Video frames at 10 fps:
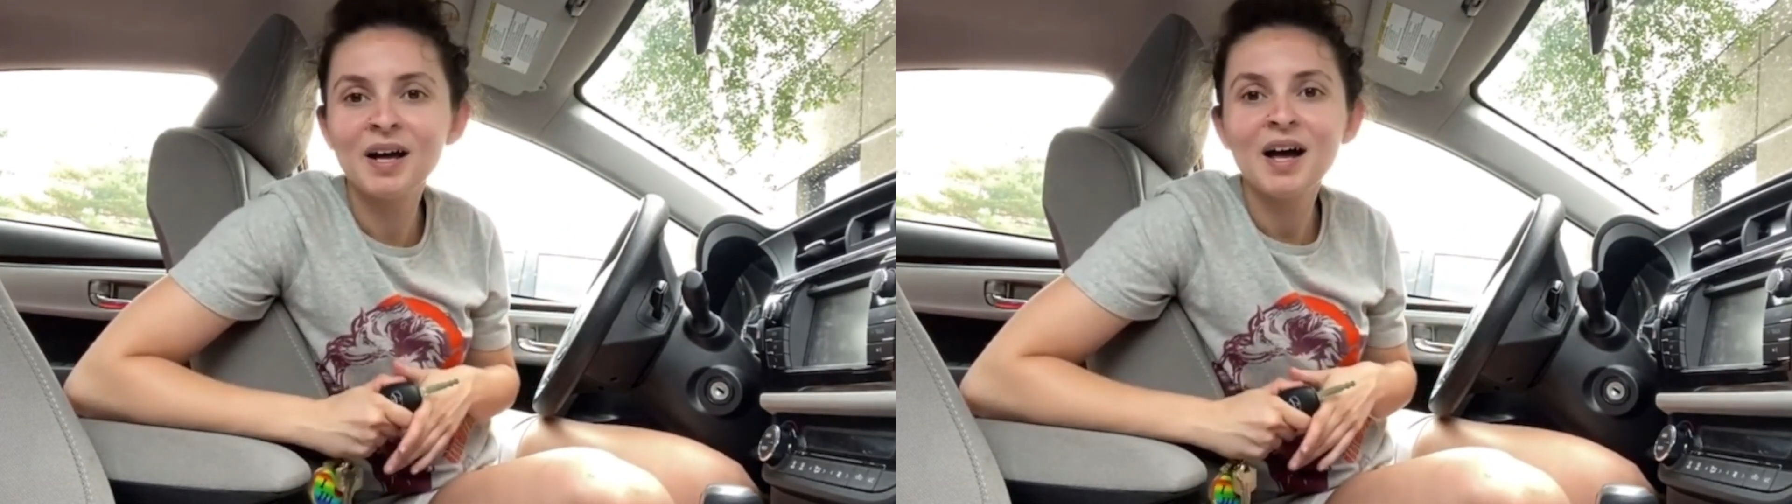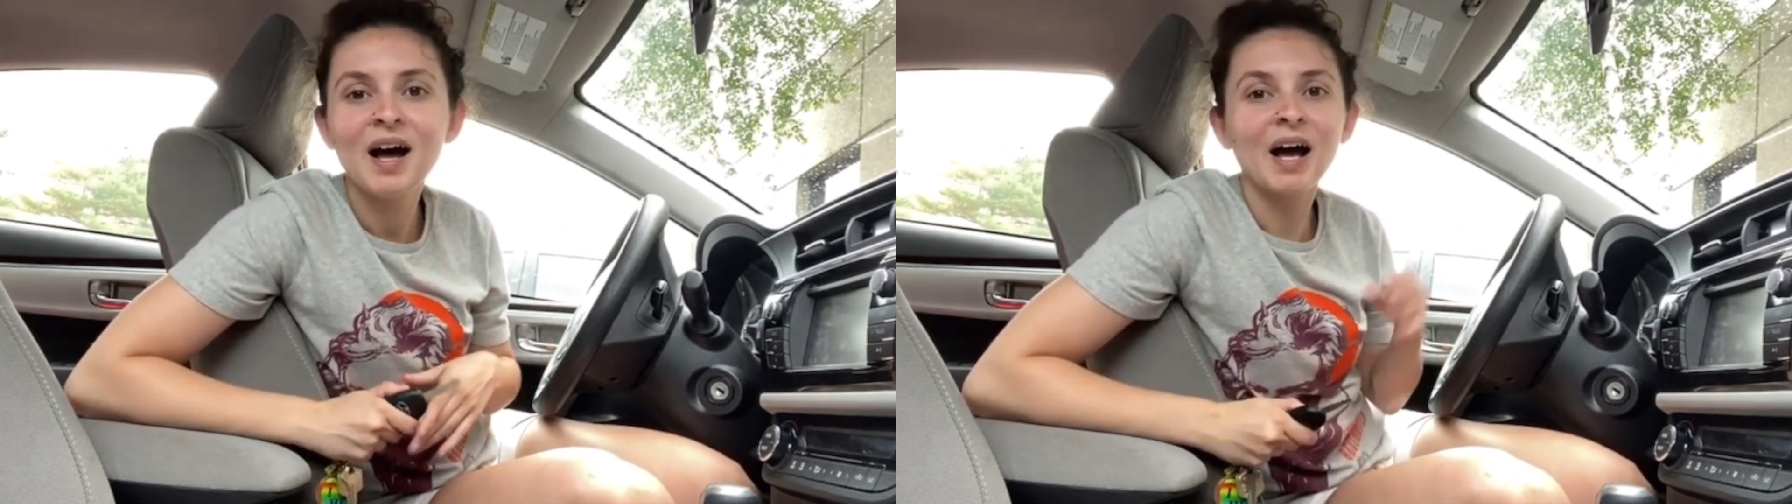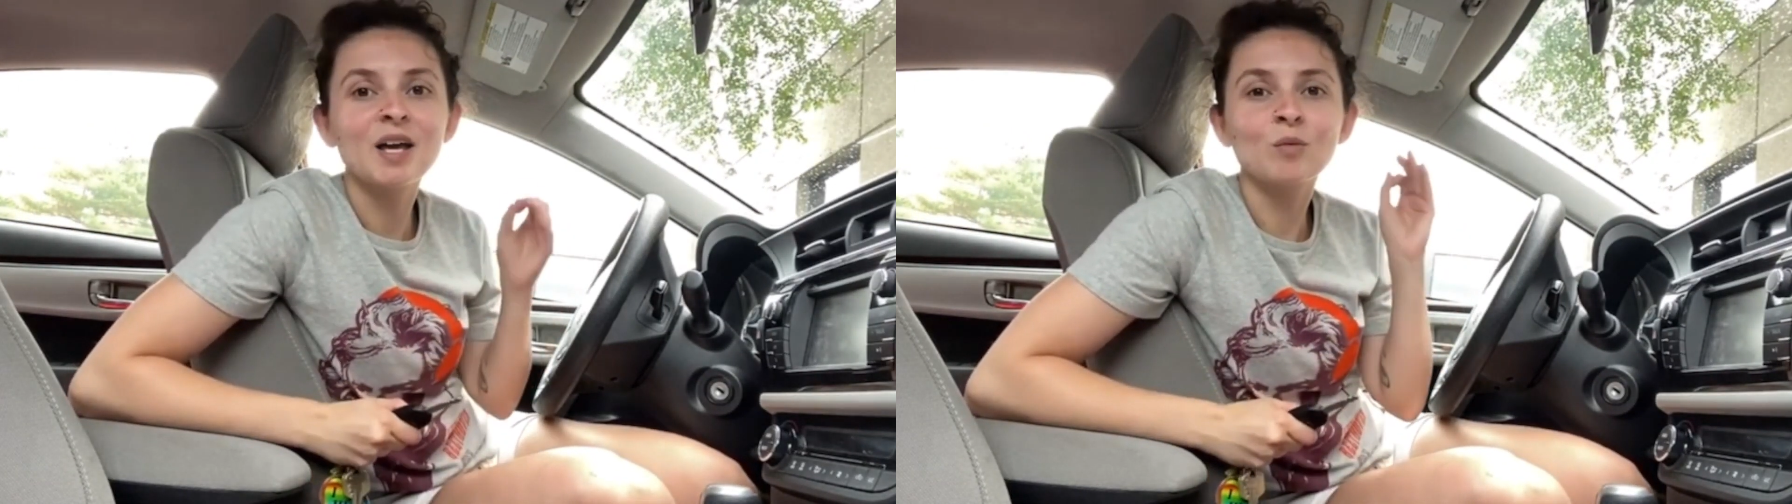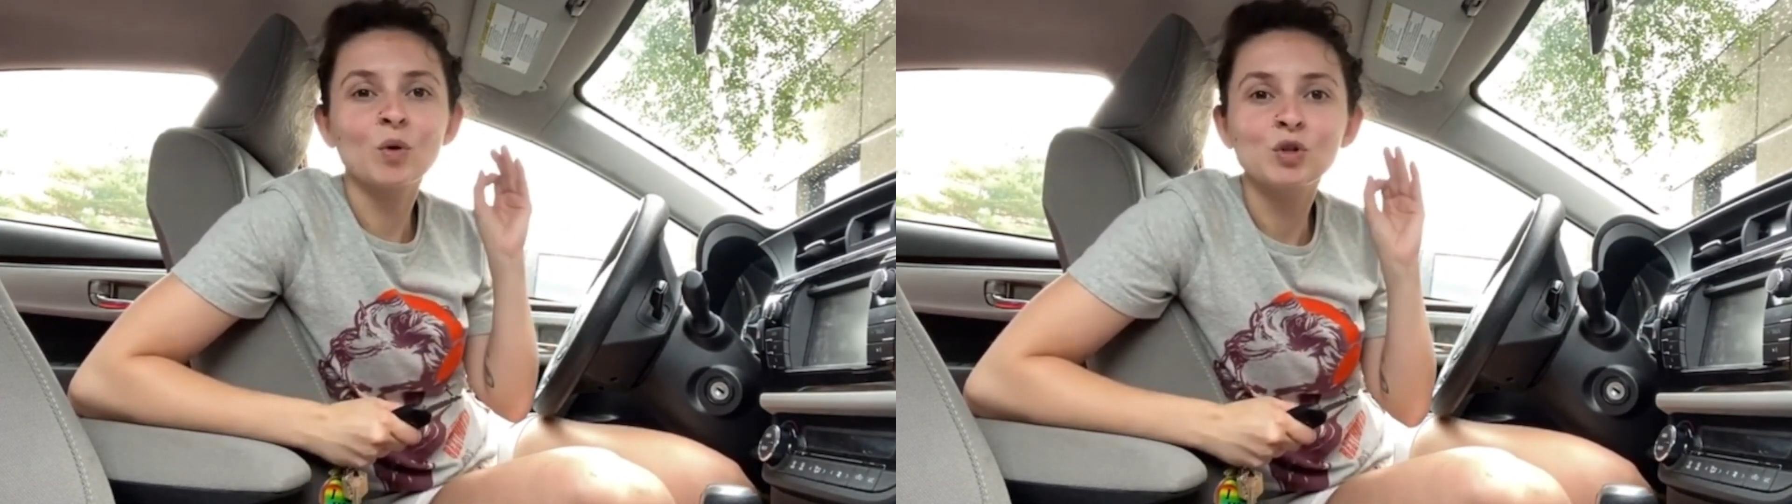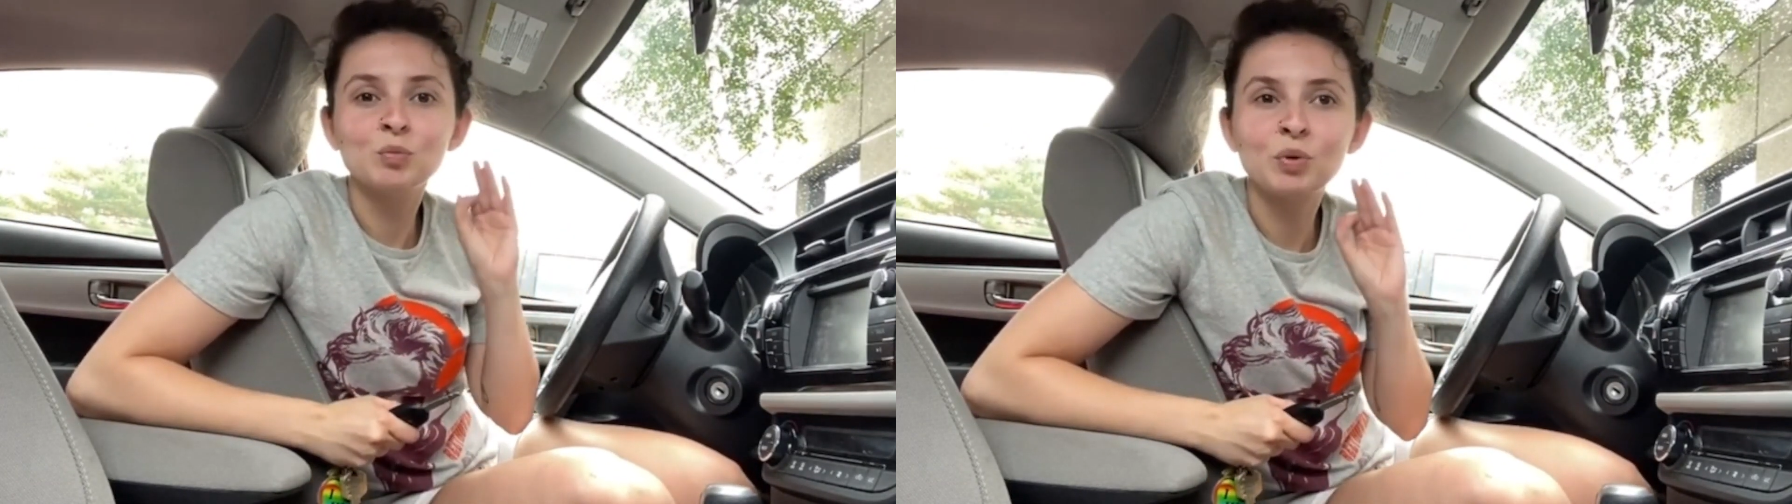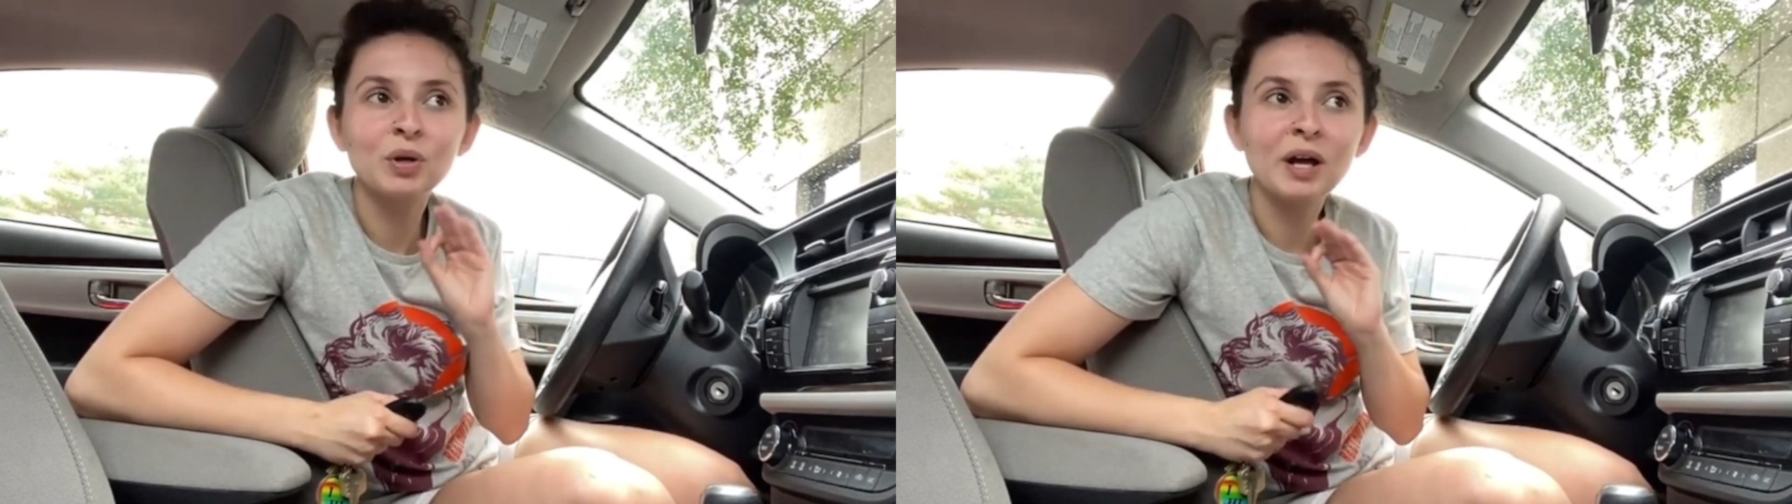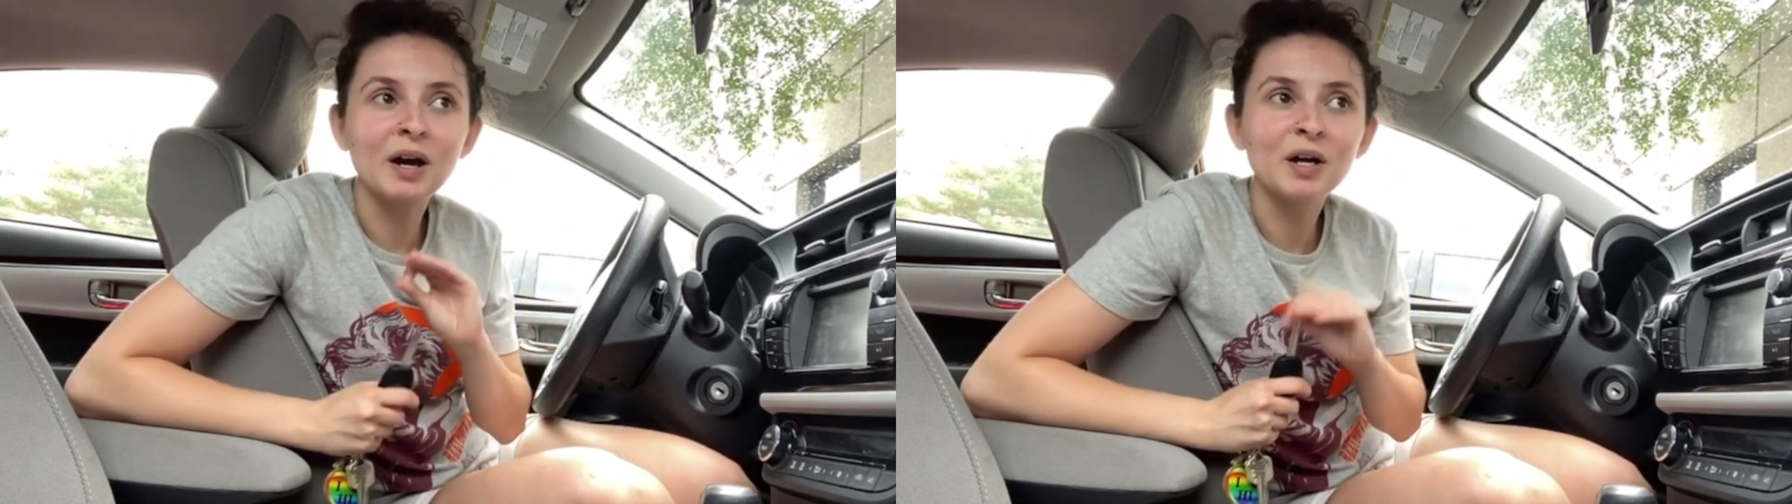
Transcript: I am going to put on